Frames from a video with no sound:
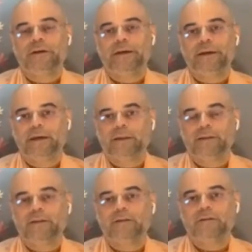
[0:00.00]

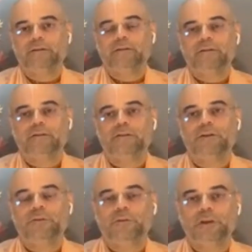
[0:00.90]
And
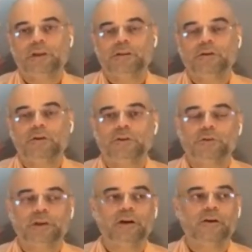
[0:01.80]
devotees also
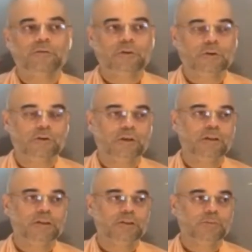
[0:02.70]
take a vow in
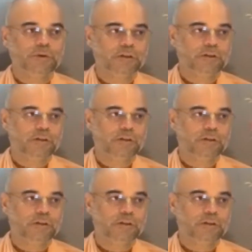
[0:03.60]
this month.